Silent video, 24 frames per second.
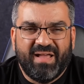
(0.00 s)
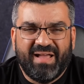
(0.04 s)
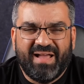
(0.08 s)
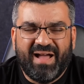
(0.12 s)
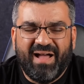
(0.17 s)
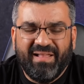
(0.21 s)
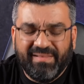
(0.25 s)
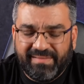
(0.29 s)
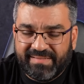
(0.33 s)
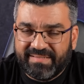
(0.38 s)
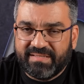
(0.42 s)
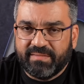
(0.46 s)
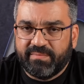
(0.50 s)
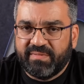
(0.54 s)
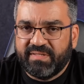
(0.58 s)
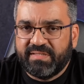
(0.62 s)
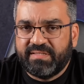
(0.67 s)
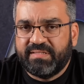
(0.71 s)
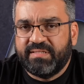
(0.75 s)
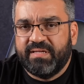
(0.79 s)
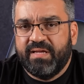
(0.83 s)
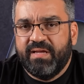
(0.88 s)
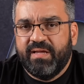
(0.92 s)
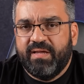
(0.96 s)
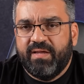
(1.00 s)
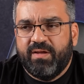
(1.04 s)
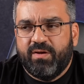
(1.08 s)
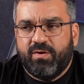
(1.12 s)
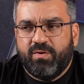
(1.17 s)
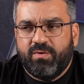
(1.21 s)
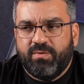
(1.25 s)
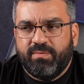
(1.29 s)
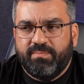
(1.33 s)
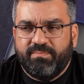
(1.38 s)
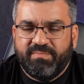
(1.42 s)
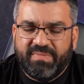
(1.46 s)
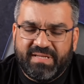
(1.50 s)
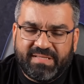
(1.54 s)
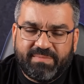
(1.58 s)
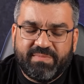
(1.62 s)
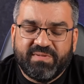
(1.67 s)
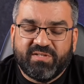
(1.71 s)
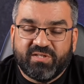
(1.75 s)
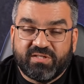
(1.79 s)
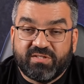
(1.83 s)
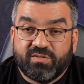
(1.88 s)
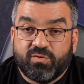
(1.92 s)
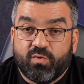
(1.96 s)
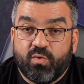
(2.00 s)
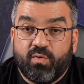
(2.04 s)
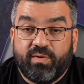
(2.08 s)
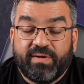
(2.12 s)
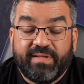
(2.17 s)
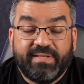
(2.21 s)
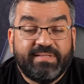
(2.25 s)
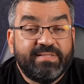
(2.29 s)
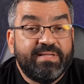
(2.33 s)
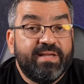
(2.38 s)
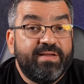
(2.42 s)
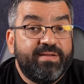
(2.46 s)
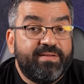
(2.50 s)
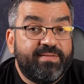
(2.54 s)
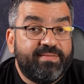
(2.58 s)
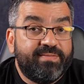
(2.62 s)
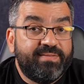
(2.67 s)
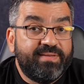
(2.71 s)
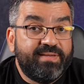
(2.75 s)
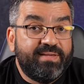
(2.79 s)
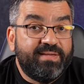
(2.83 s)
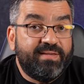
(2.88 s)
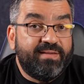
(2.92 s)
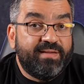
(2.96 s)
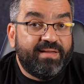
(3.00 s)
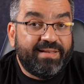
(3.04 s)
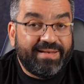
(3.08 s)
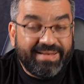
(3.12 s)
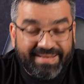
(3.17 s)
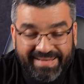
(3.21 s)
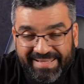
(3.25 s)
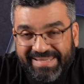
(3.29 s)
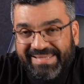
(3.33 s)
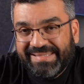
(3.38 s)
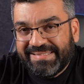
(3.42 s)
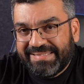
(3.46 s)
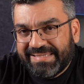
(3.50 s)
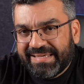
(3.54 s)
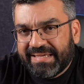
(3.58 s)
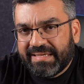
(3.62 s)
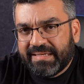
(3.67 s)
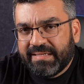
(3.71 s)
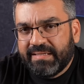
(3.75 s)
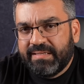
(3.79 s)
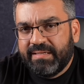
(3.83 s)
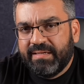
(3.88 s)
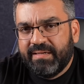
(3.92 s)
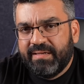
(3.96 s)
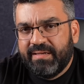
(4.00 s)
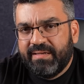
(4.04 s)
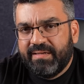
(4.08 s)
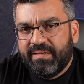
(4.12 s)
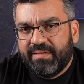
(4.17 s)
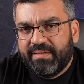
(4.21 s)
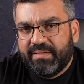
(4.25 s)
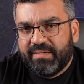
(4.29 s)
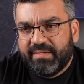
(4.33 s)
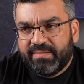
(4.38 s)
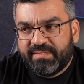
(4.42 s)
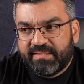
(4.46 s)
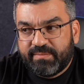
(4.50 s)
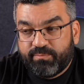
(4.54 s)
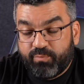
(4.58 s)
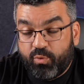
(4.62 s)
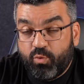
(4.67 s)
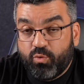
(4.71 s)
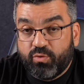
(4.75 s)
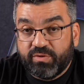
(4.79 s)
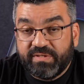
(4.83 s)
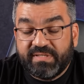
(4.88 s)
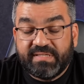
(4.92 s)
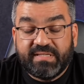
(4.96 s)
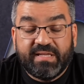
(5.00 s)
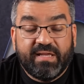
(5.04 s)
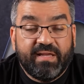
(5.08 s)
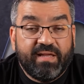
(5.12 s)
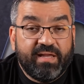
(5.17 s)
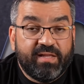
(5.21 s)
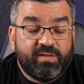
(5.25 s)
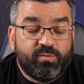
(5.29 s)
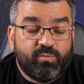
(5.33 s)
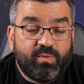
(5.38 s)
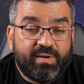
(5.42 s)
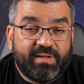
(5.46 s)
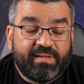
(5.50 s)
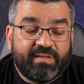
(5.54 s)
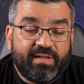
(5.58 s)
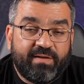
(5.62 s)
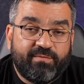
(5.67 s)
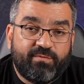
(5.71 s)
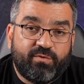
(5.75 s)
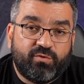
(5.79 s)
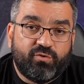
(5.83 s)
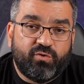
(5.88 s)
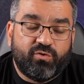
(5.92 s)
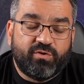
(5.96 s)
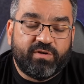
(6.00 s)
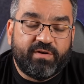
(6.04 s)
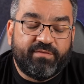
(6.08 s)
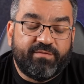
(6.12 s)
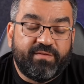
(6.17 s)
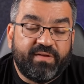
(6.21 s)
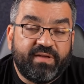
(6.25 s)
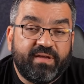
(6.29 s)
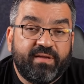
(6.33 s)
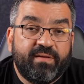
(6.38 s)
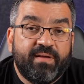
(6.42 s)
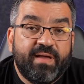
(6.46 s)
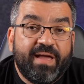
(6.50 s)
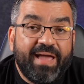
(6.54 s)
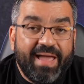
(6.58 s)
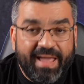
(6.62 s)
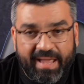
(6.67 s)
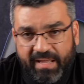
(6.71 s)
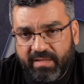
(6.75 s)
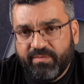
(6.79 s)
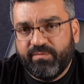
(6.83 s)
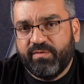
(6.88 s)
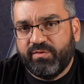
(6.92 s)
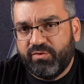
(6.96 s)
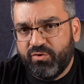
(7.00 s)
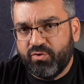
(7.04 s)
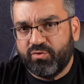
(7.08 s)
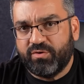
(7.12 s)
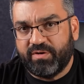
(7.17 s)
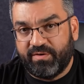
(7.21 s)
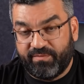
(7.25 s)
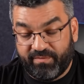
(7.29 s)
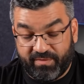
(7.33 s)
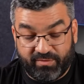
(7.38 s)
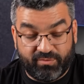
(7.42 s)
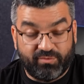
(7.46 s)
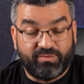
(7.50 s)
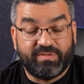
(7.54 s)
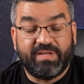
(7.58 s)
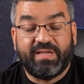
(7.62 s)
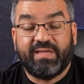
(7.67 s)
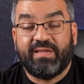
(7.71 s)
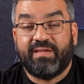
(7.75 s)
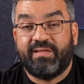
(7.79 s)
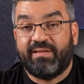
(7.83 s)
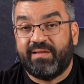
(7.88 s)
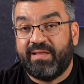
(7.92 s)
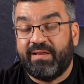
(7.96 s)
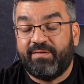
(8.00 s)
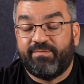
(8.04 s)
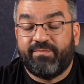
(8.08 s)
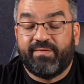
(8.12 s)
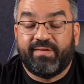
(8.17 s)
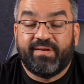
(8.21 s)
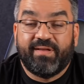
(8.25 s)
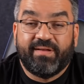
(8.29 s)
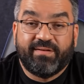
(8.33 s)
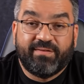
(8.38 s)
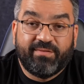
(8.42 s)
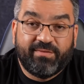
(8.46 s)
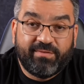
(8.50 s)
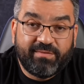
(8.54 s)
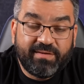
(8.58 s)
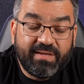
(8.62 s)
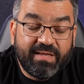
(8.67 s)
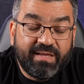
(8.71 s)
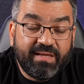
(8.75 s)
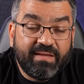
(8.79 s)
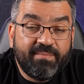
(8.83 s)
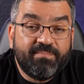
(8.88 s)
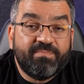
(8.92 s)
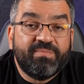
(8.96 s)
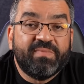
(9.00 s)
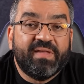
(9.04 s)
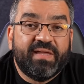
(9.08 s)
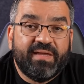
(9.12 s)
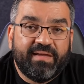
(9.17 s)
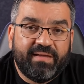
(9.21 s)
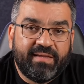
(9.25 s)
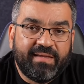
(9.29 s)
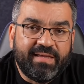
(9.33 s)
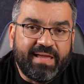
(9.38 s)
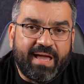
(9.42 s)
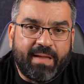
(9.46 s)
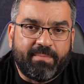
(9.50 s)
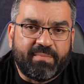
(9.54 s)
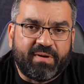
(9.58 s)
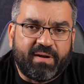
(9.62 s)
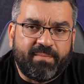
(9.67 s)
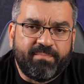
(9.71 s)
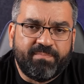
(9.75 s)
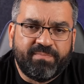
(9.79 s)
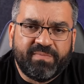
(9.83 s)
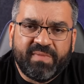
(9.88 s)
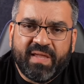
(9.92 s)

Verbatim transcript: ultimate, or let me just call it the leading sports and wildlife photography and videography today in Alpha 9 Three camera